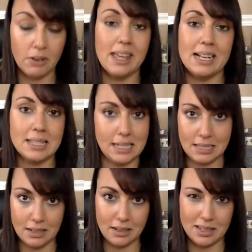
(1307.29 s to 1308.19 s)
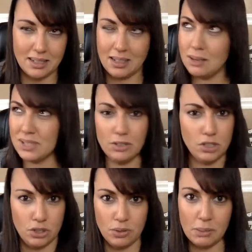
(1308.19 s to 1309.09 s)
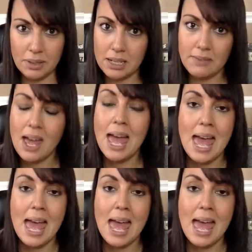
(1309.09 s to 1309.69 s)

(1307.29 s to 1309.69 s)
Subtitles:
or that season, because it comes out in June, I believe.